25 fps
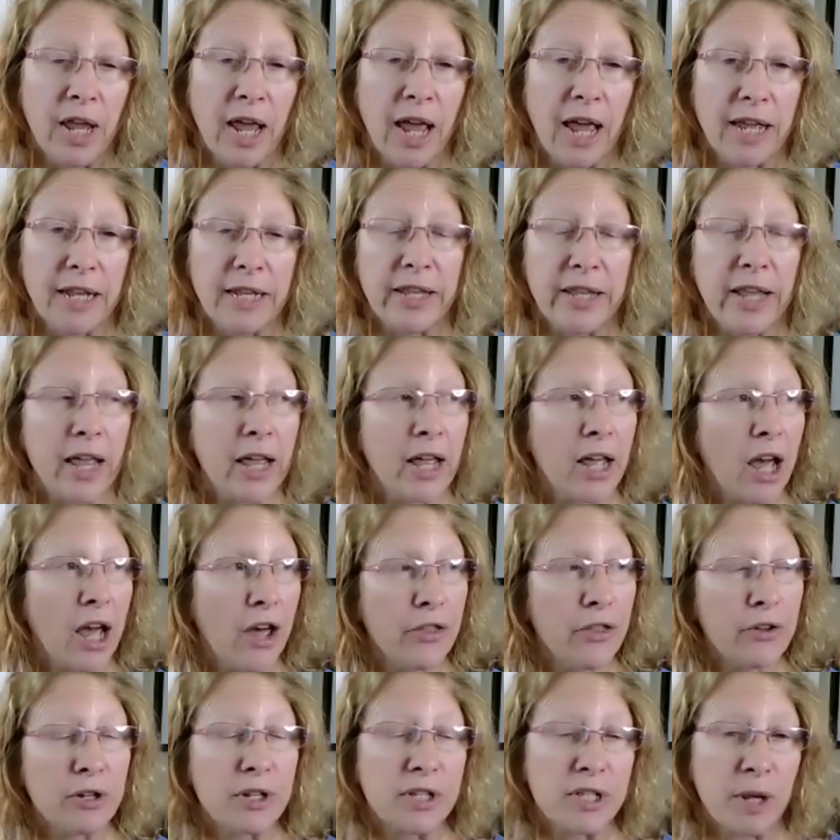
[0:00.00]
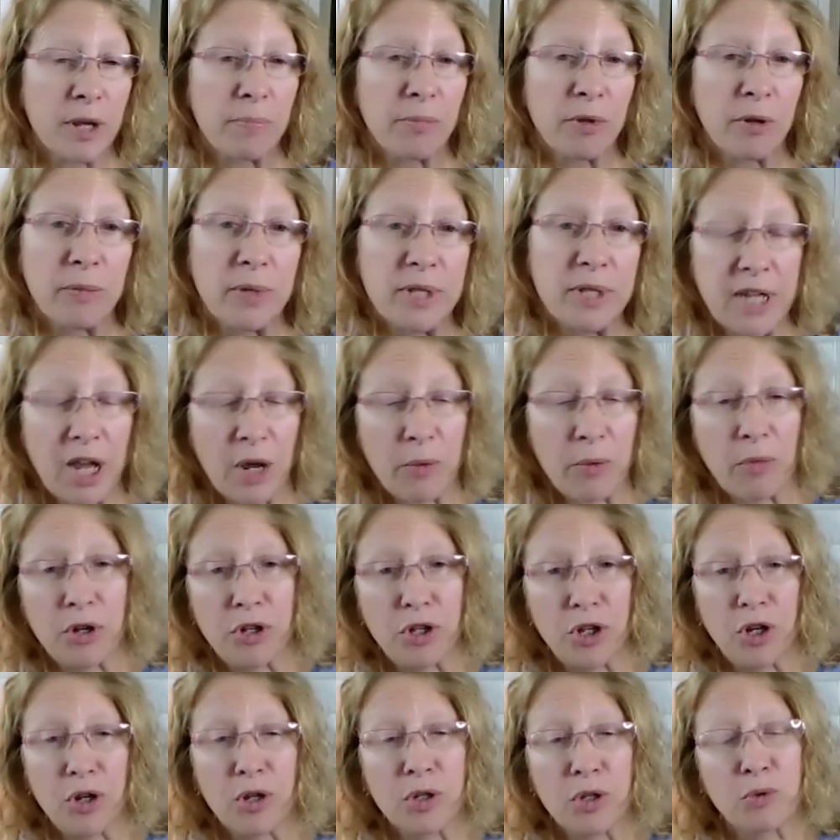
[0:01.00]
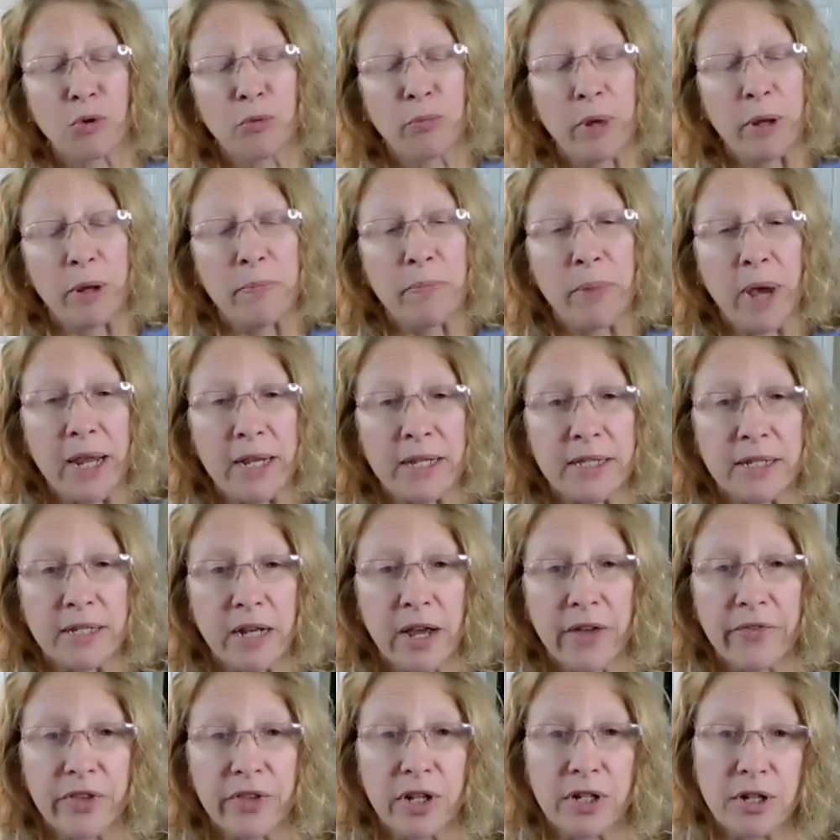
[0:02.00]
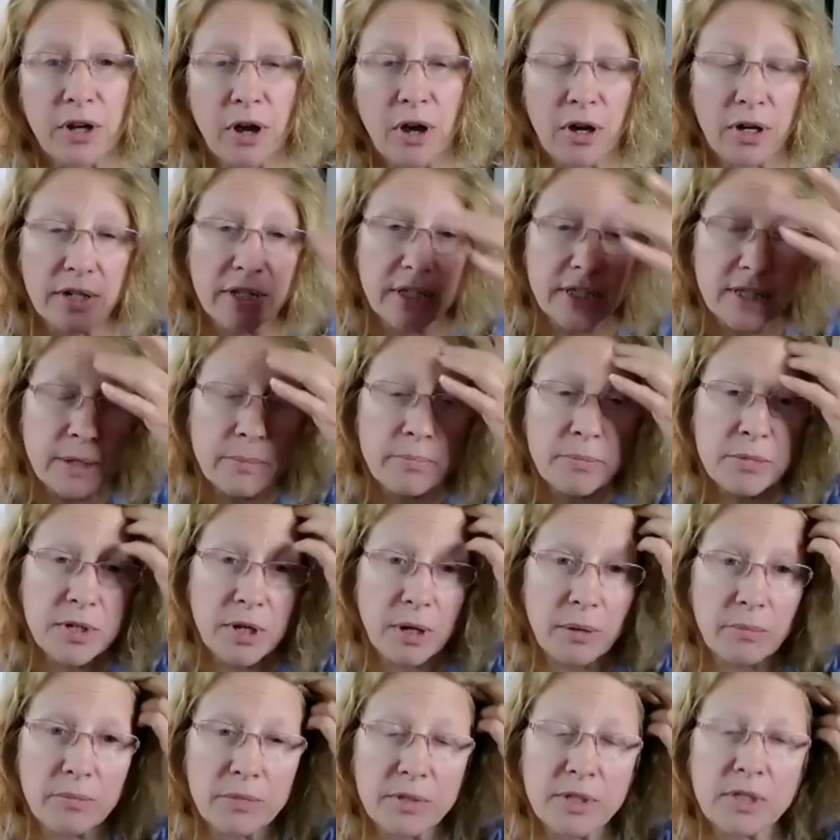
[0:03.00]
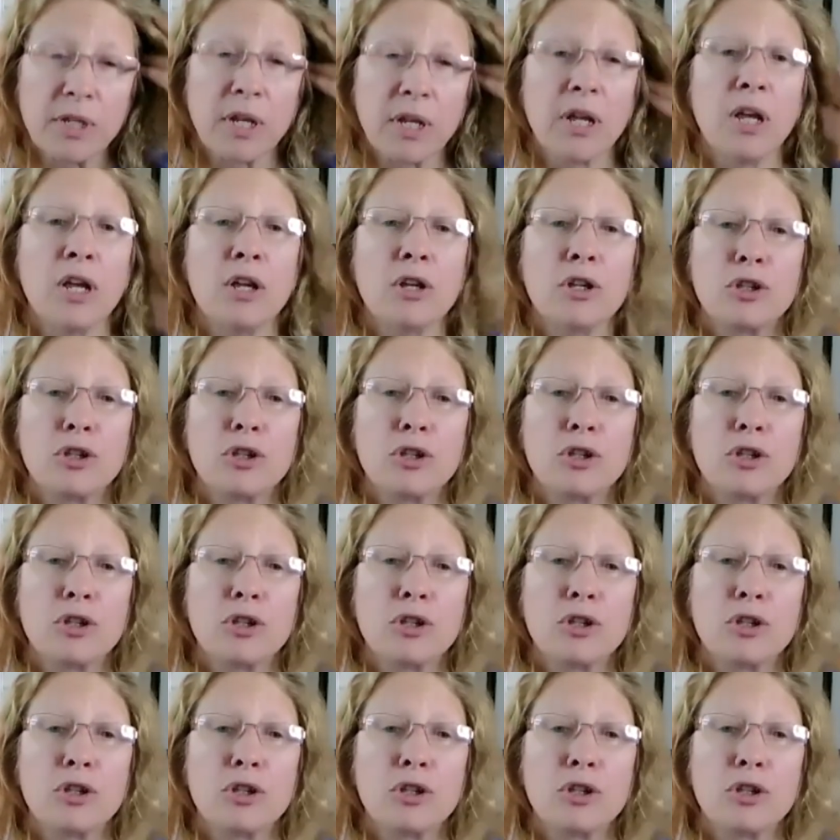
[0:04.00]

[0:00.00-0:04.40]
And the other supplements I would use would be based on the dog's symptoms.